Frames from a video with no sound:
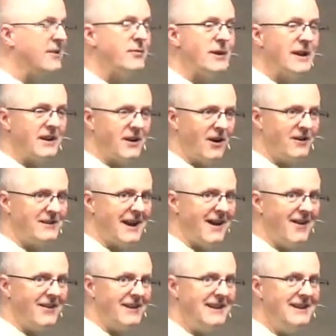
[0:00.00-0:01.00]
infinite
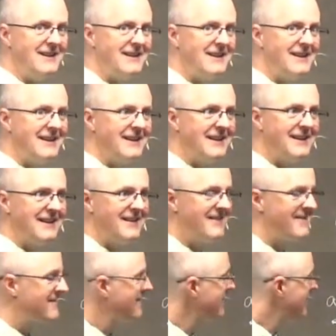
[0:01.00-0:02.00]
cardinality,
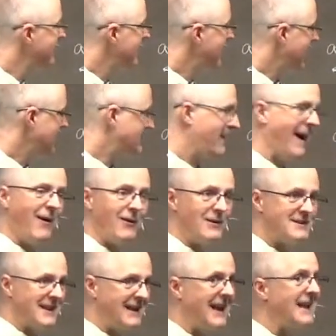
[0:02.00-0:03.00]
its power
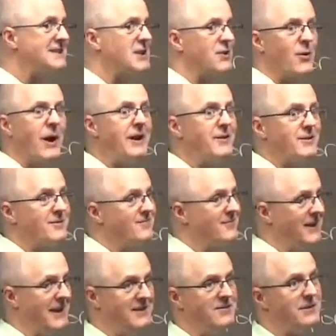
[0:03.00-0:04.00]
set has a greater
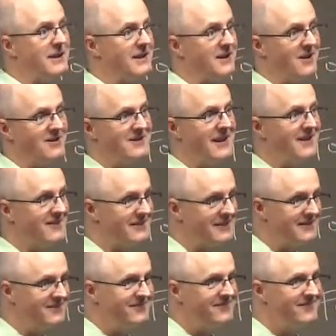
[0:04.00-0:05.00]
infinite cardinality.
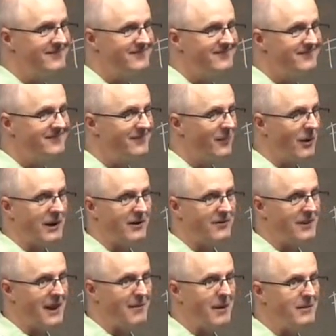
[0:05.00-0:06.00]
Whatever
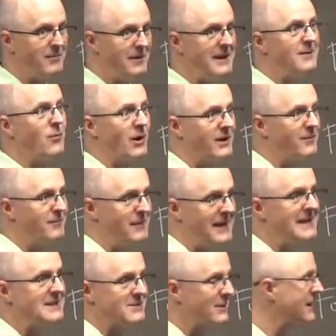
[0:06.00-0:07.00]
that might mean. What it
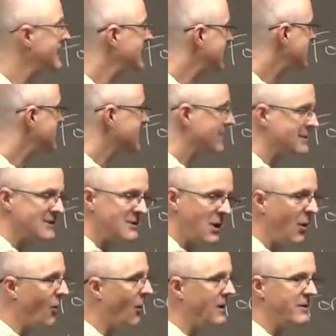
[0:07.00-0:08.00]
means really is there's
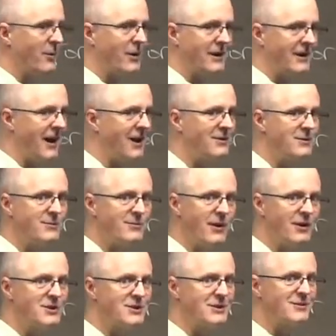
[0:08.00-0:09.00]
no one-to-one anon-to
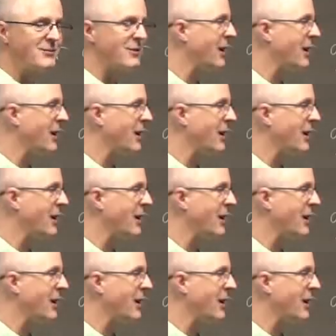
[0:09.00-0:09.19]
function